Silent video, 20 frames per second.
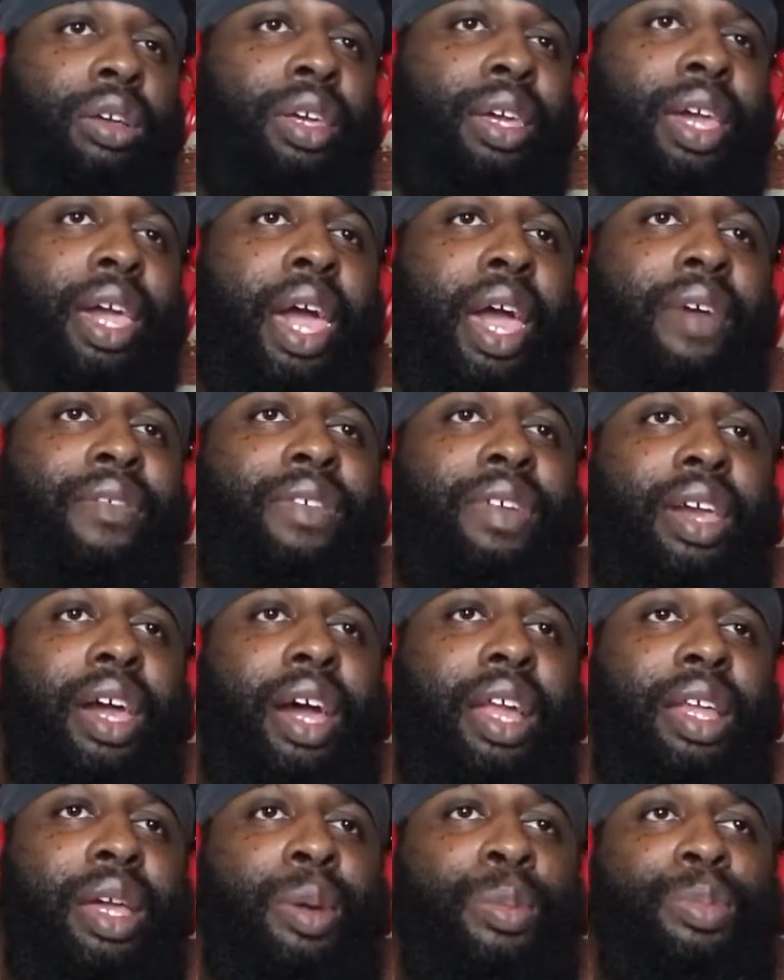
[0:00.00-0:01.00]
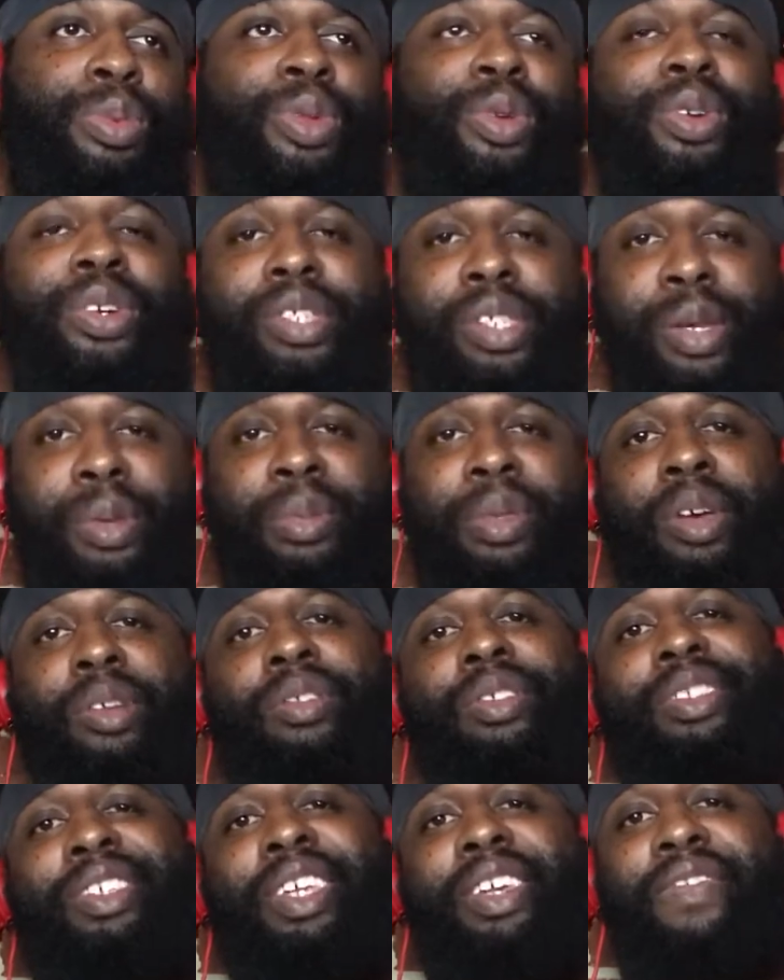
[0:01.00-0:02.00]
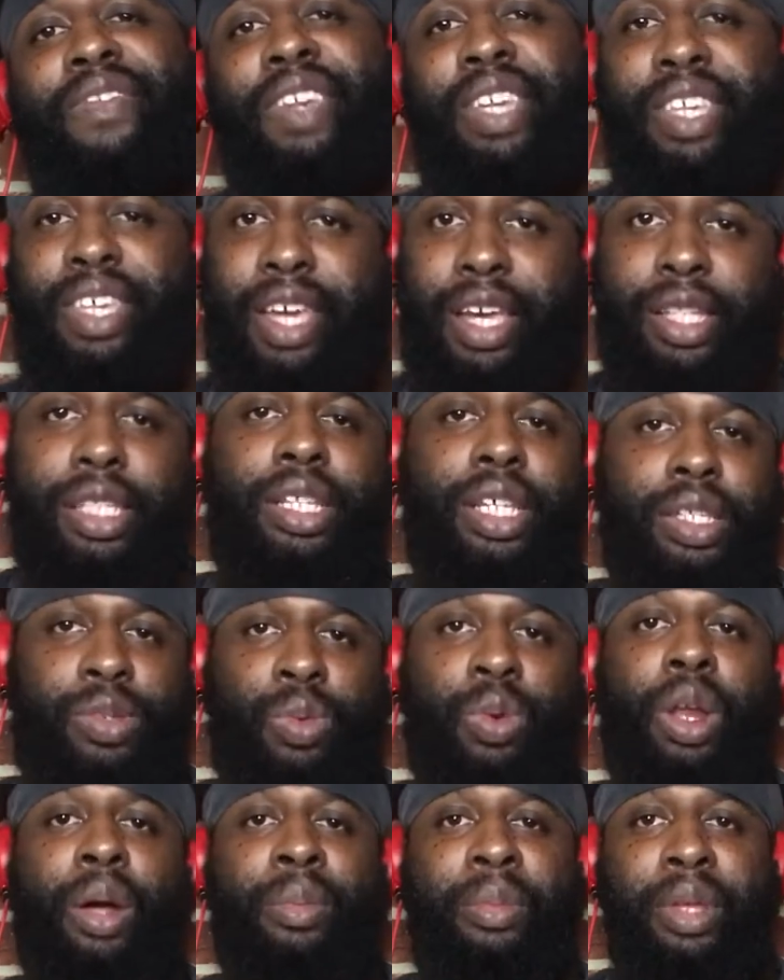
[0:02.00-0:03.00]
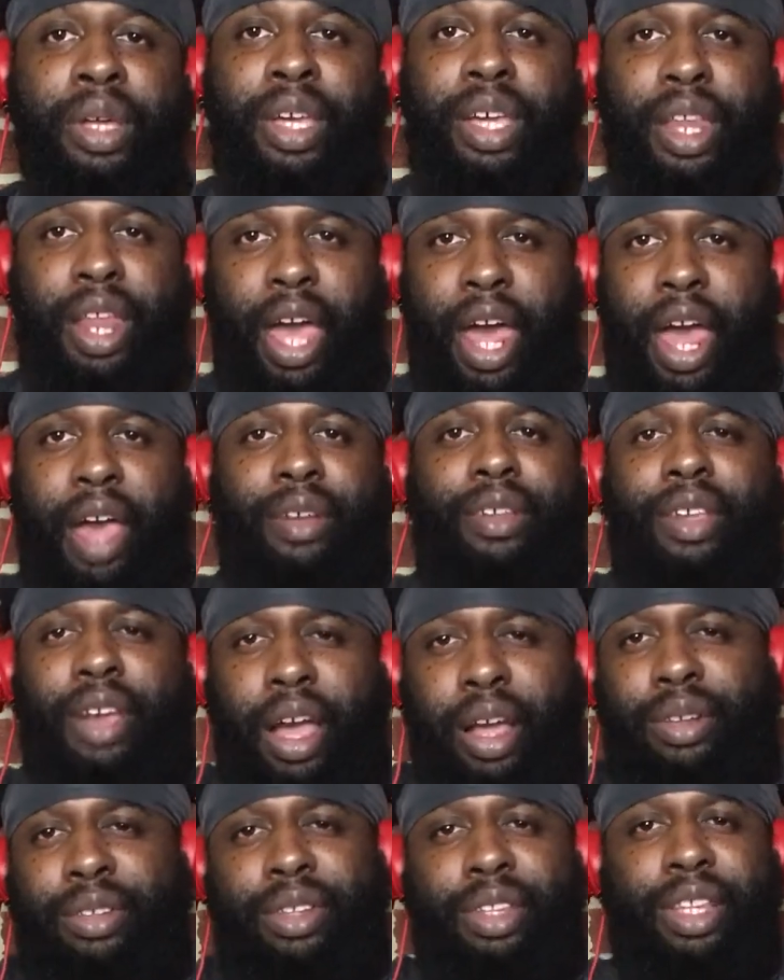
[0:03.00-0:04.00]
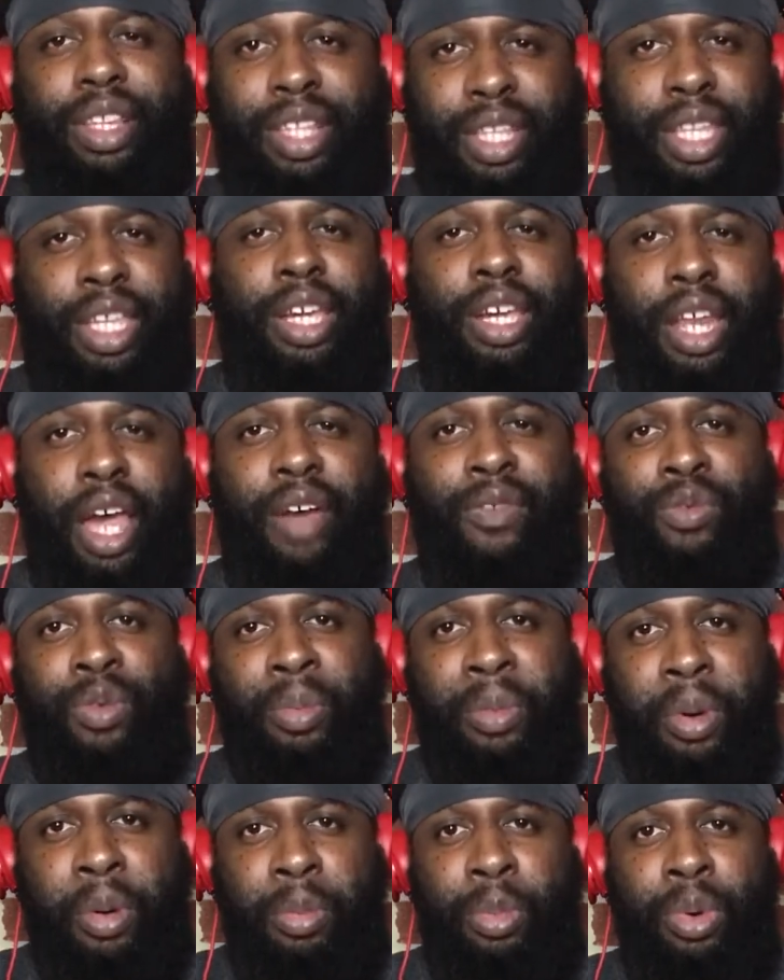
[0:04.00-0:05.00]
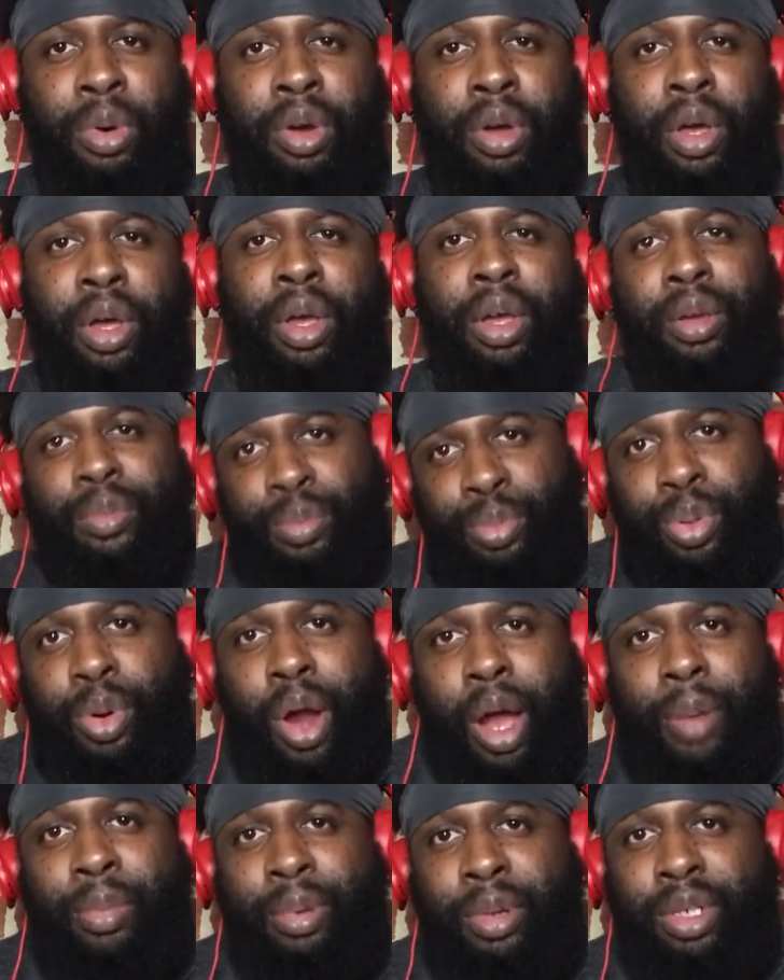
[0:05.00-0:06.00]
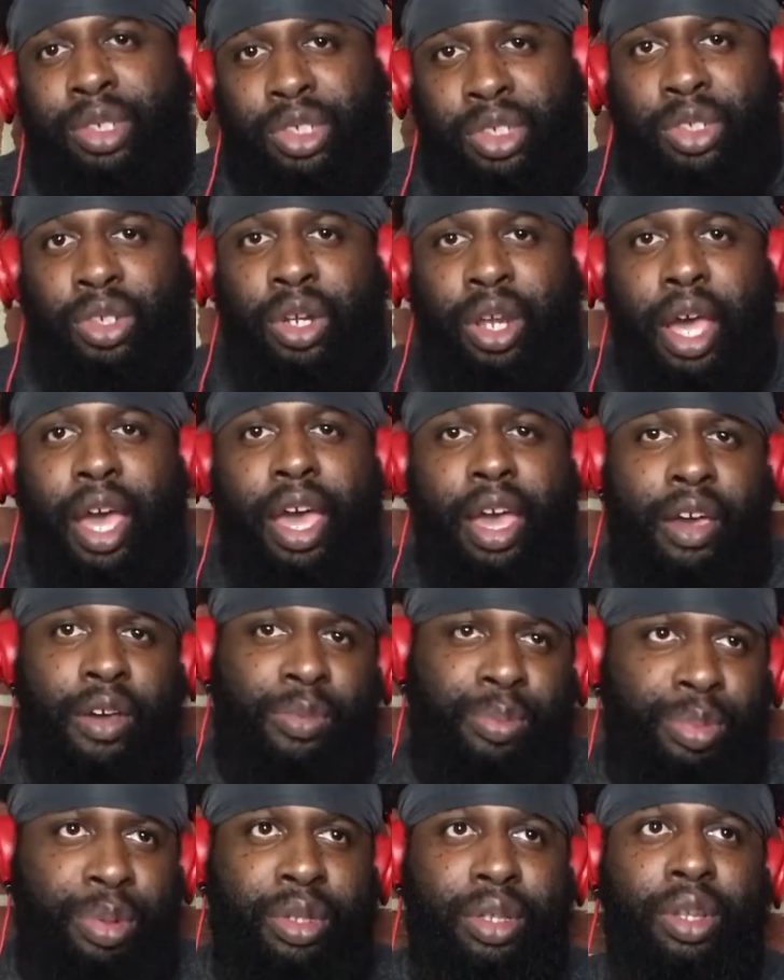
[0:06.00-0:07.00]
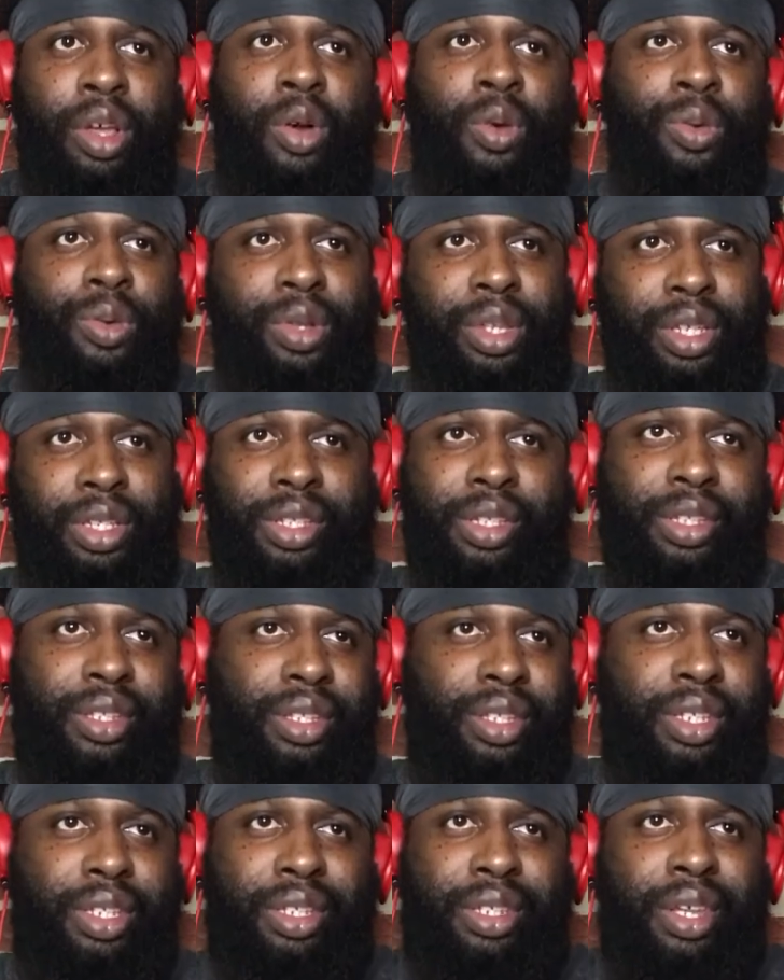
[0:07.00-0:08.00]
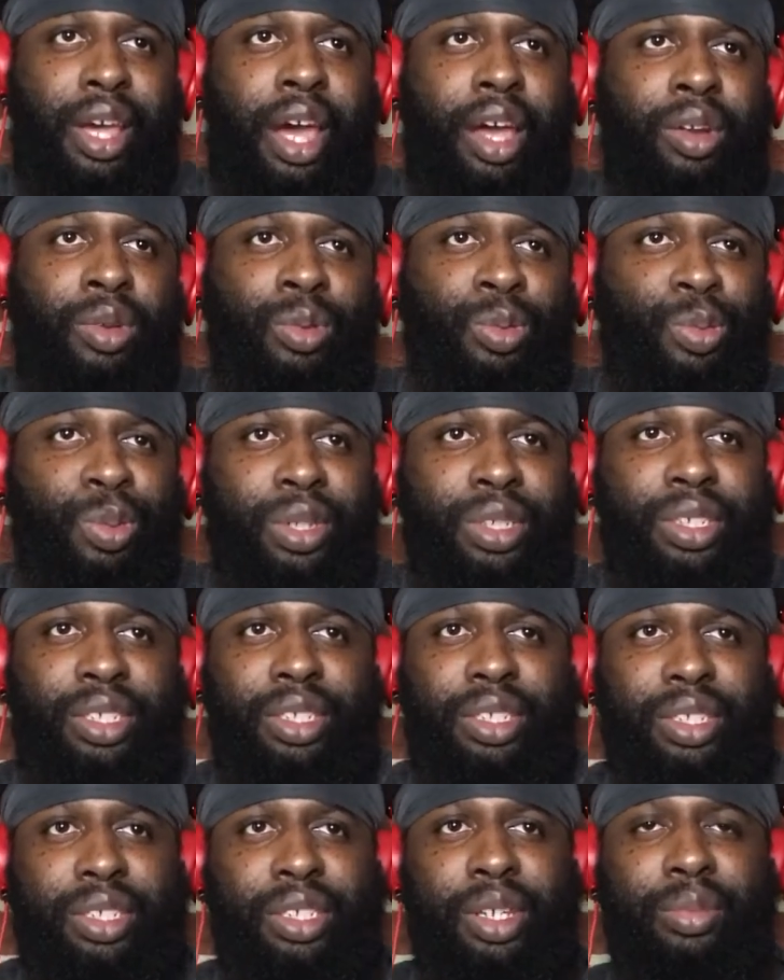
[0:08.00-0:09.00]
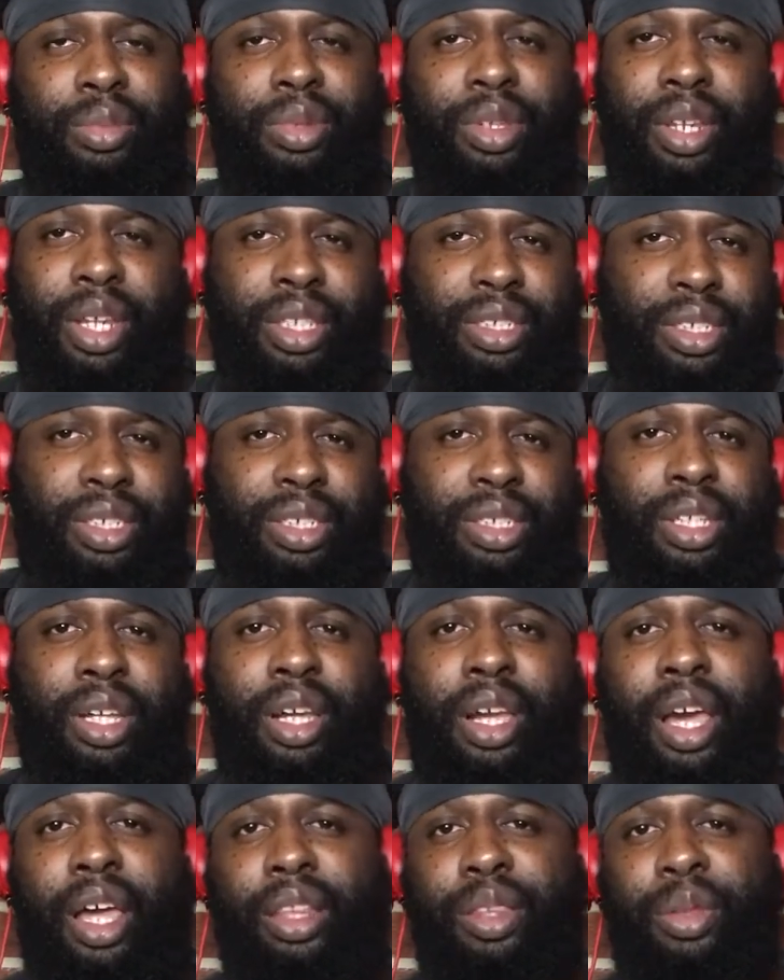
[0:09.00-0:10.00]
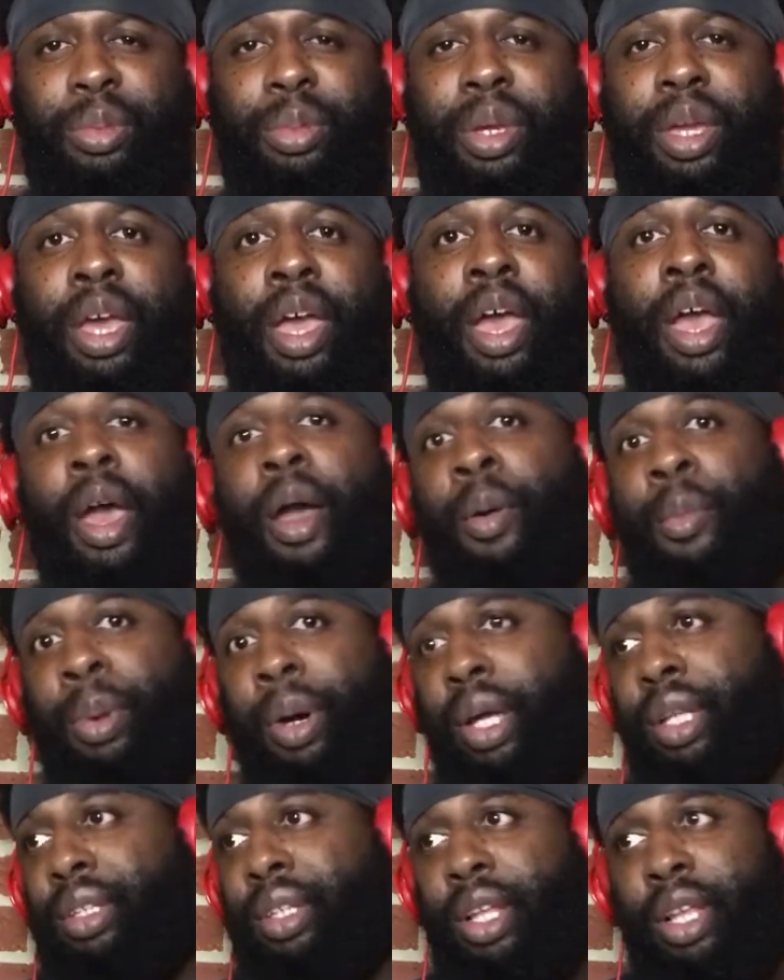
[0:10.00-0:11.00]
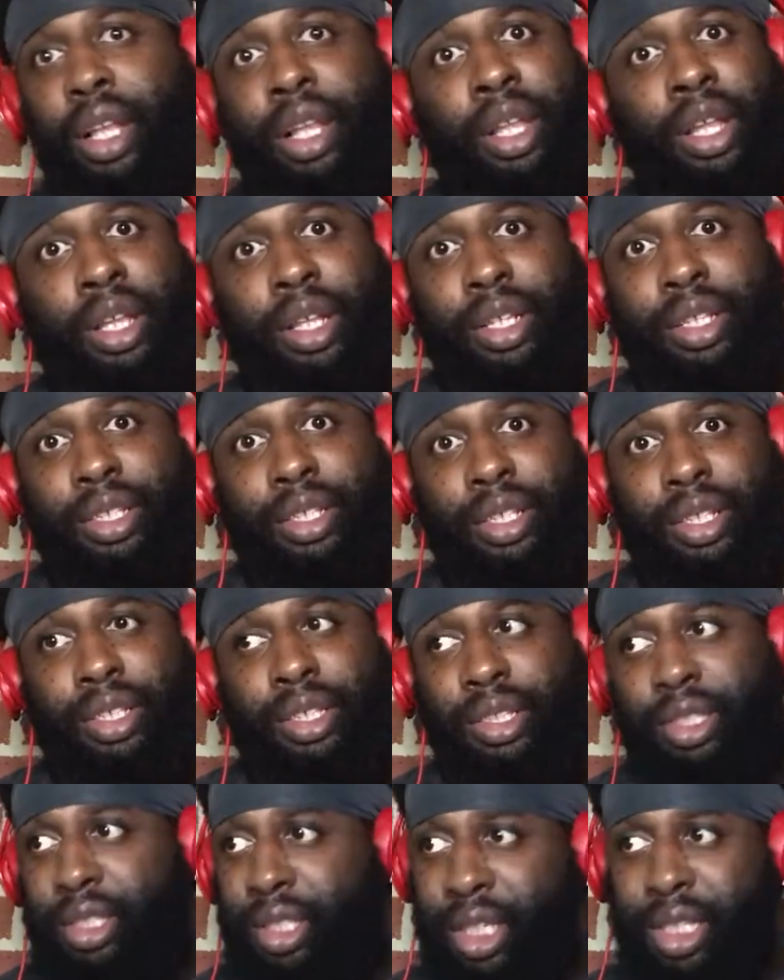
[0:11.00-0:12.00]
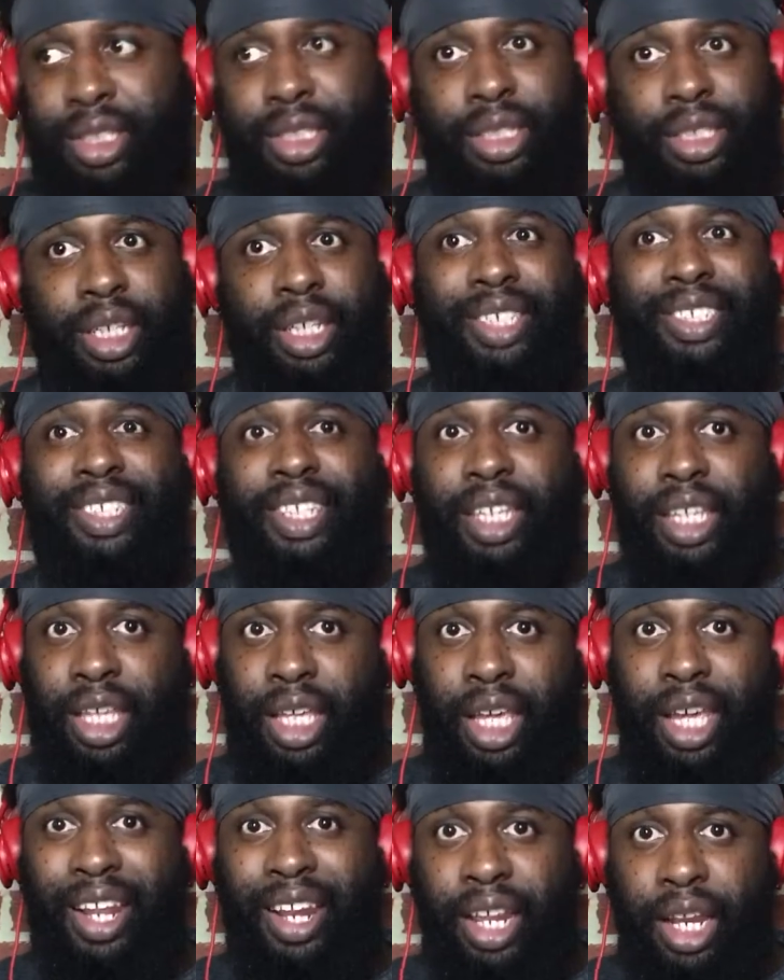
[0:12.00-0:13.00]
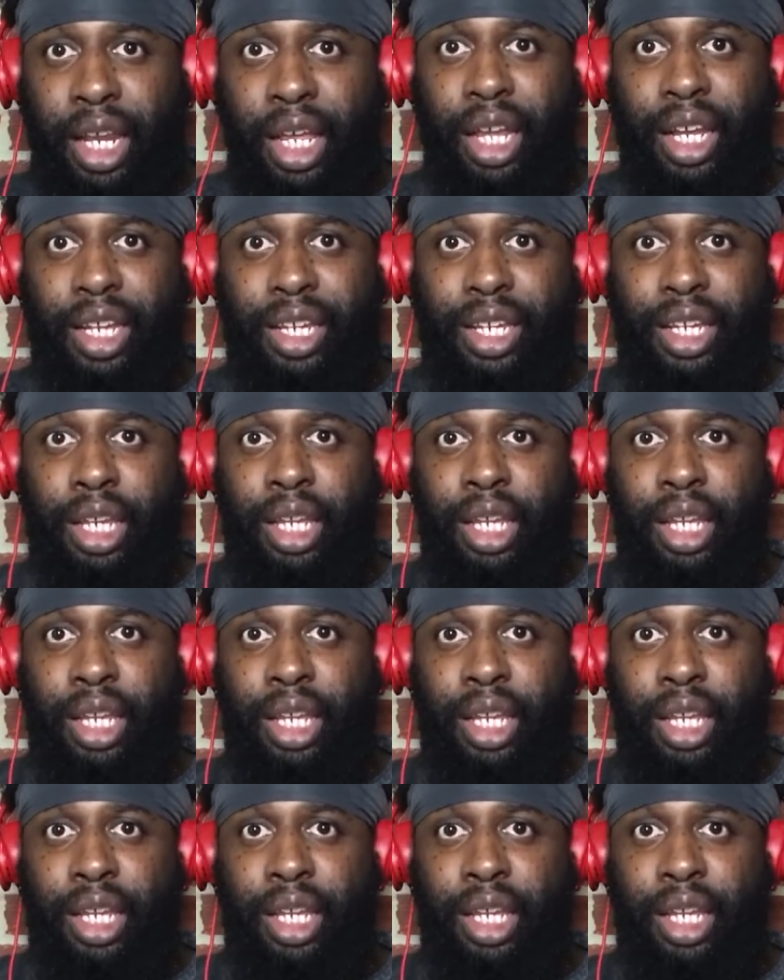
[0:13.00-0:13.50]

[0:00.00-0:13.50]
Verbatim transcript: Caveat emptor. It's up there on the TV. Yes, that's what I'm looking at. I, I kid, I remember. Probably should have, but no, the, the, the title wasn't something that just stuck out to me. But this season, killing it.